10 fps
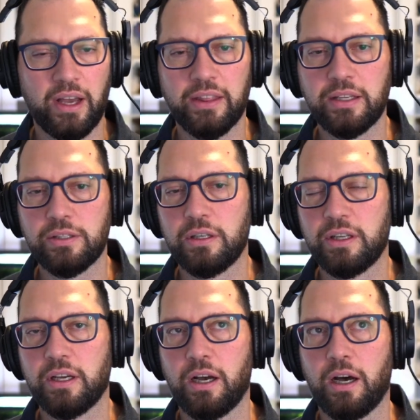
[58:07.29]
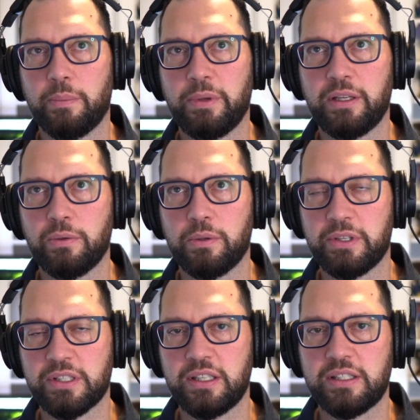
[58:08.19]
think turning a hobby into a
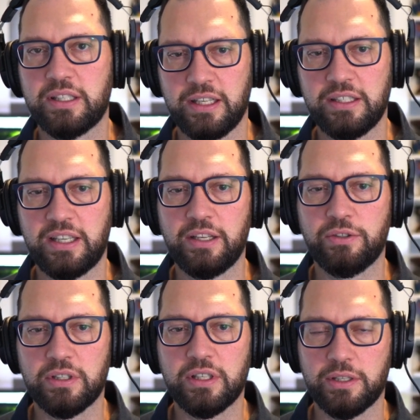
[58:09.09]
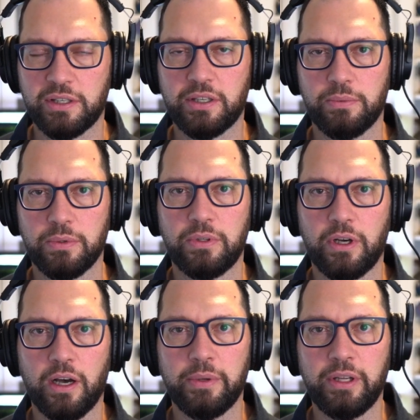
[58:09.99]
business is dangerous because it can ruin the
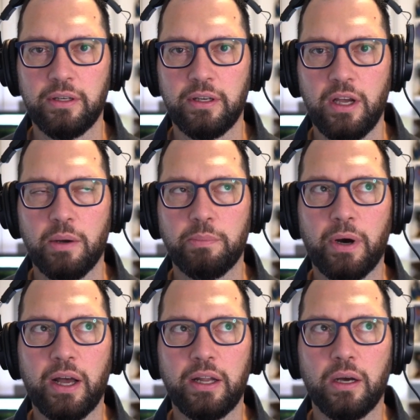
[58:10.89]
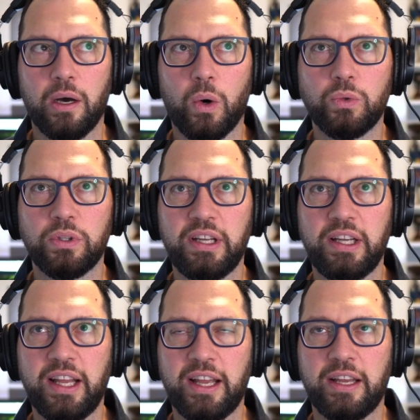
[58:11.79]
hobby, but only
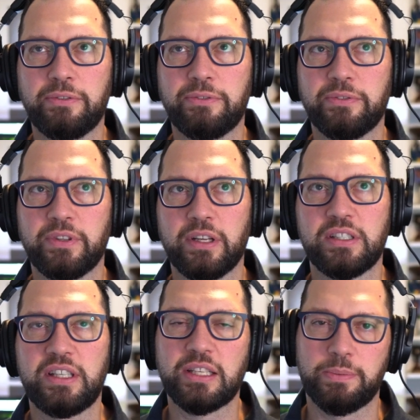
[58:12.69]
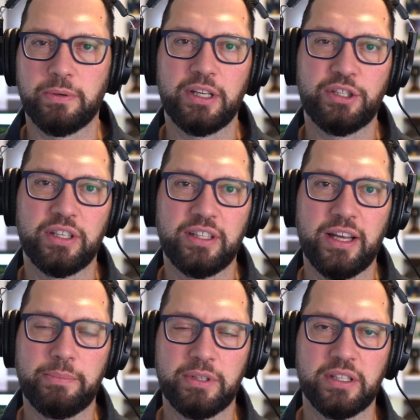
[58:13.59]
if there's desperation in
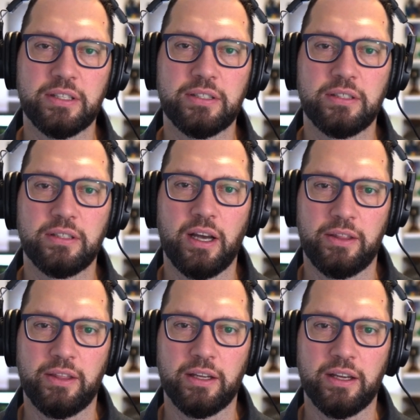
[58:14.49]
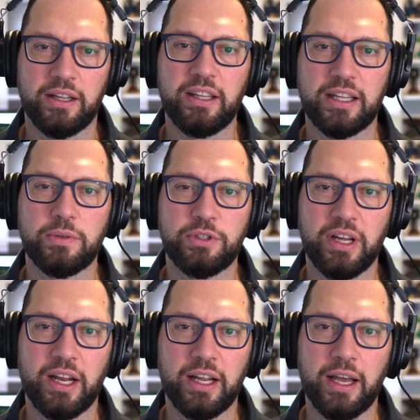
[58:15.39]
that business, I think. And I think that's what you're
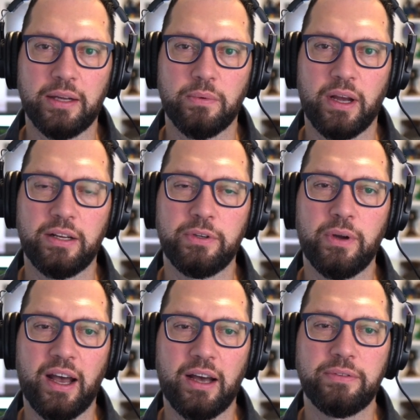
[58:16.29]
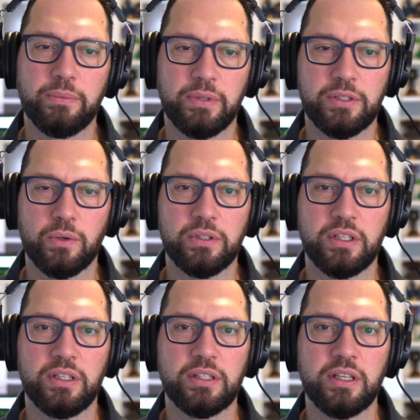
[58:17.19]
getting at, right? If you have the resources